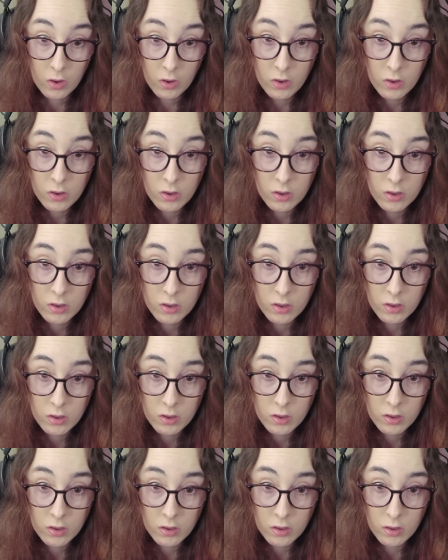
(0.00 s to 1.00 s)
Oh!
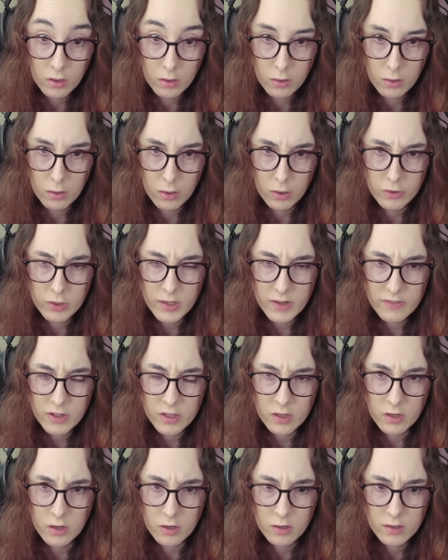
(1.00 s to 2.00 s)
Are you
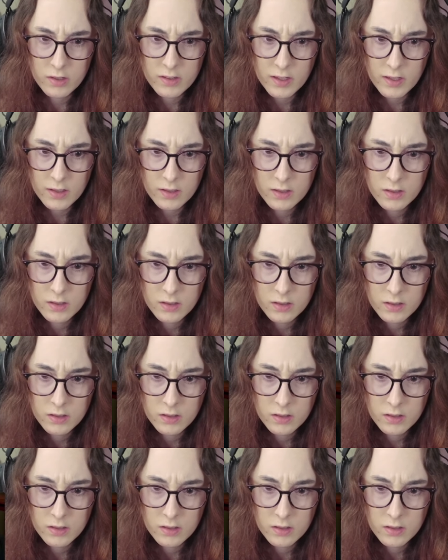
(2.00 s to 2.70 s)
having a heart attack?